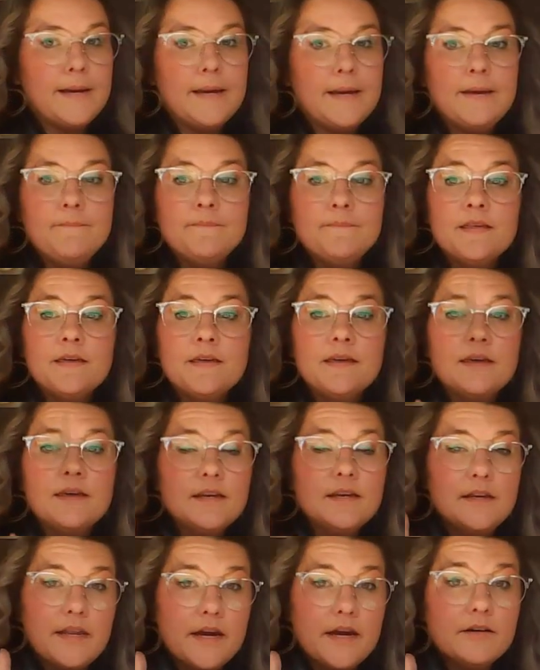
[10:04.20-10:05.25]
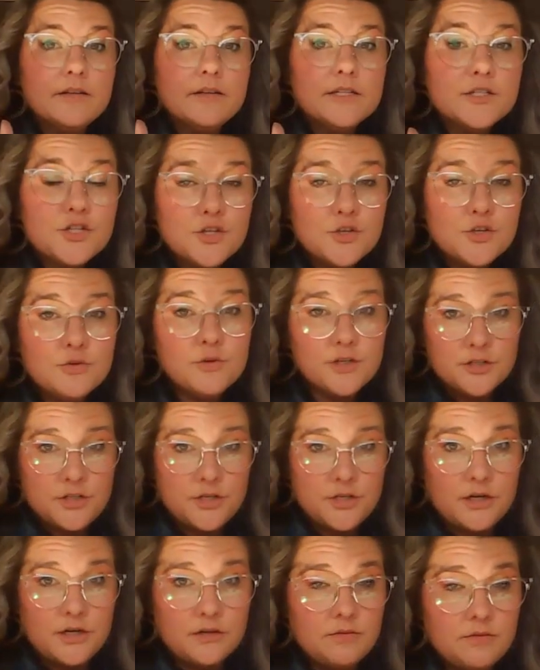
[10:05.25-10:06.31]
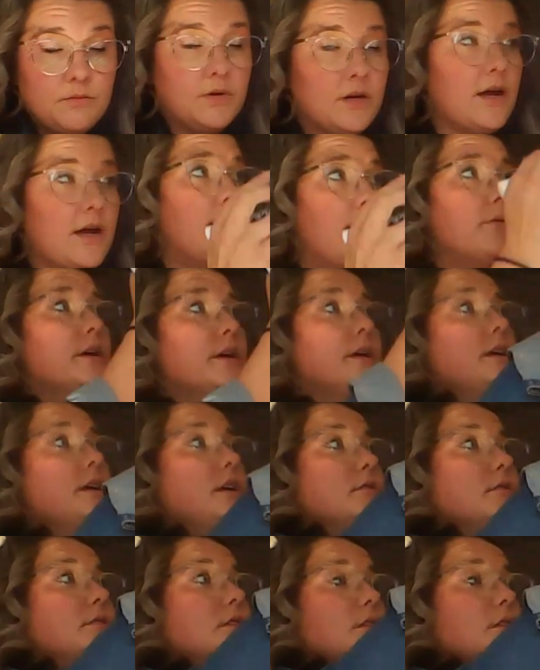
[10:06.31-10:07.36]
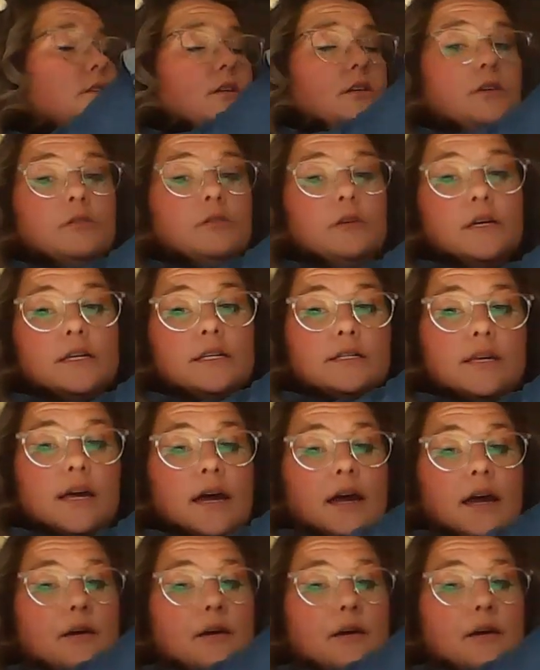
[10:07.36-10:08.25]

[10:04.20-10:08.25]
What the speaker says: Okay? Now it is your turn. What I want you to do is